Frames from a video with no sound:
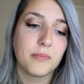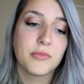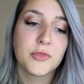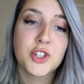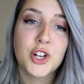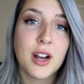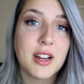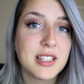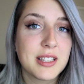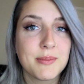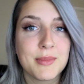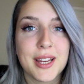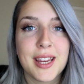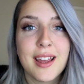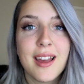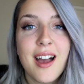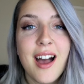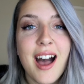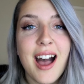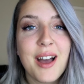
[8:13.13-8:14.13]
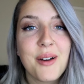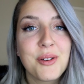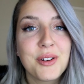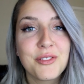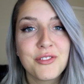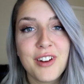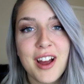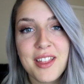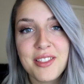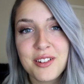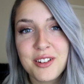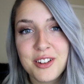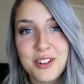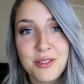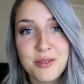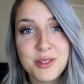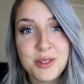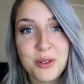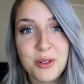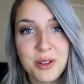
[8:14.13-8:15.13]
Trust me, I would rather
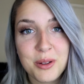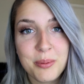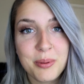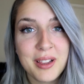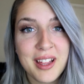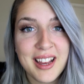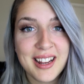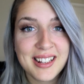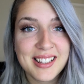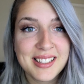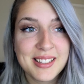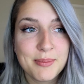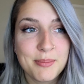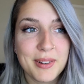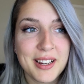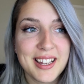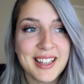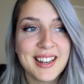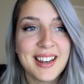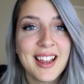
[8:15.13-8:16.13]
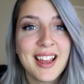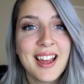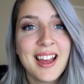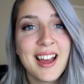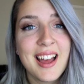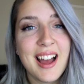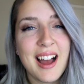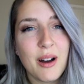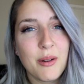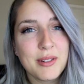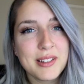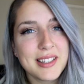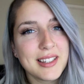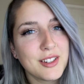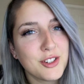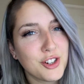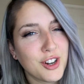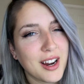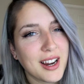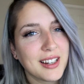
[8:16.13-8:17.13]
use Olaplex, but I
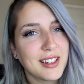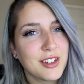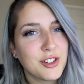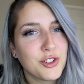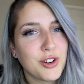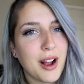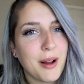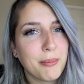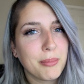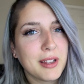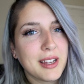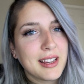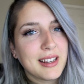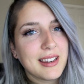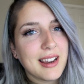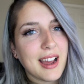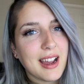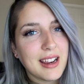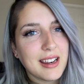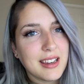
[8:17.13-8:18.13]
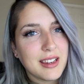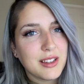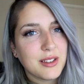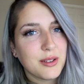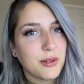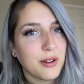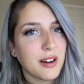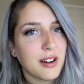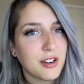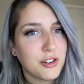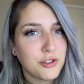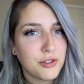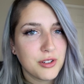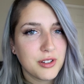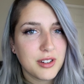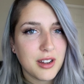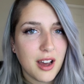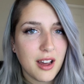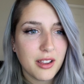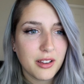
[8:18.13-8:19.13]
wasn't trying to drop like $90 to
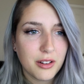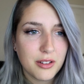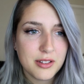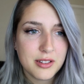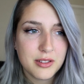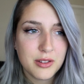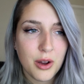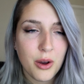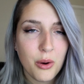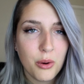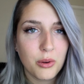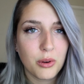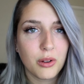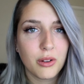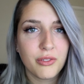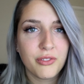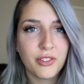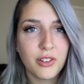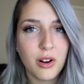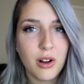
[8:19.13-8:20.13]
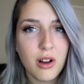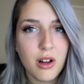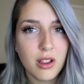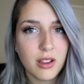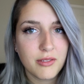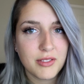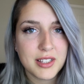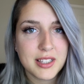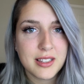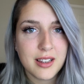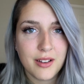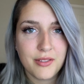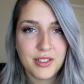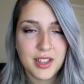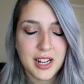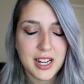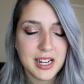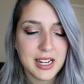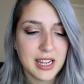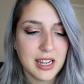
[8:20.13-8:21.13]
$100 total for all of the stuff
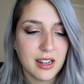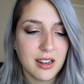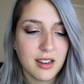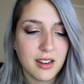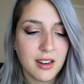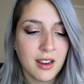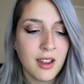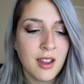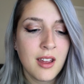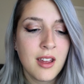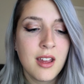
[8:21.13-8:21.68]
that I needed.